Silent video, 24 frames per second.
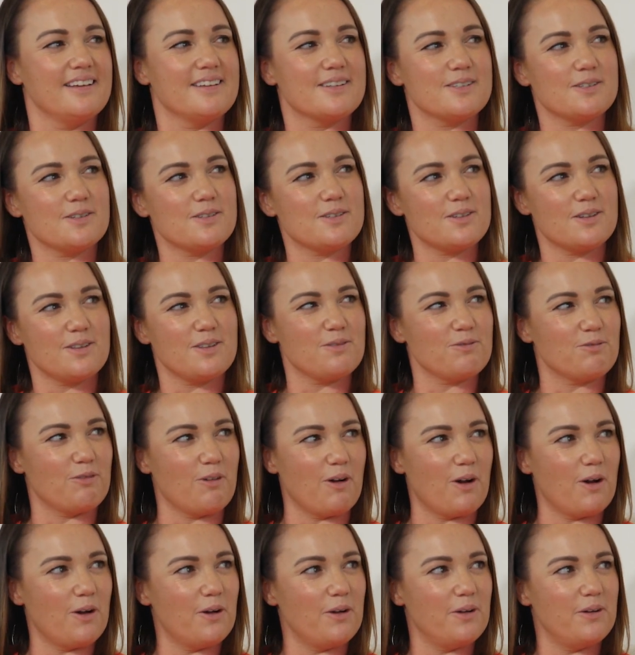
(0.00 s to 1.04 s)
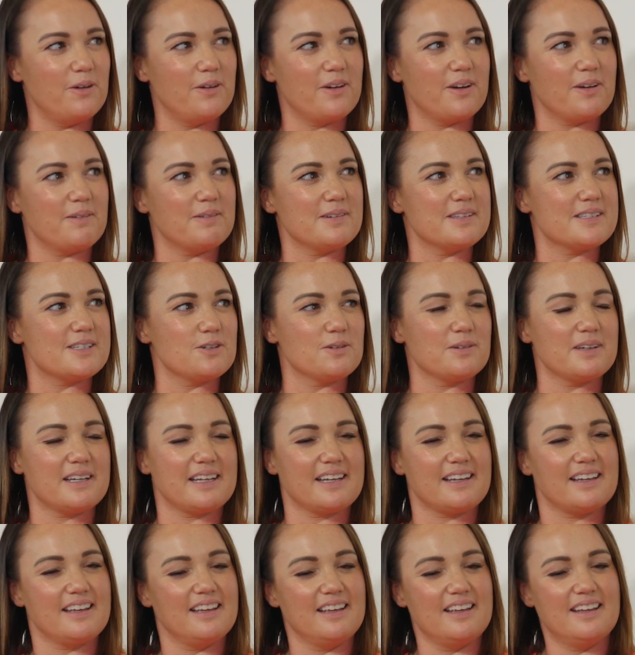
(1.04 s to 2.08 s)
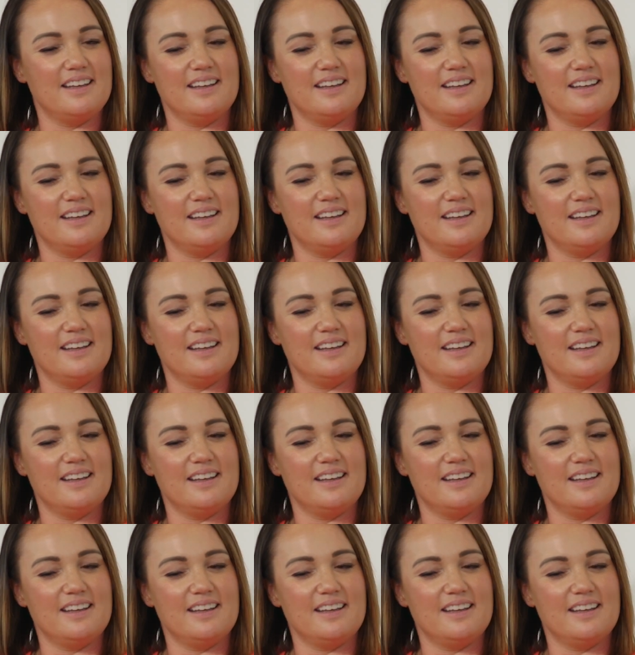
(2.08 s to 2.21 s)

So I was on the road, I was doing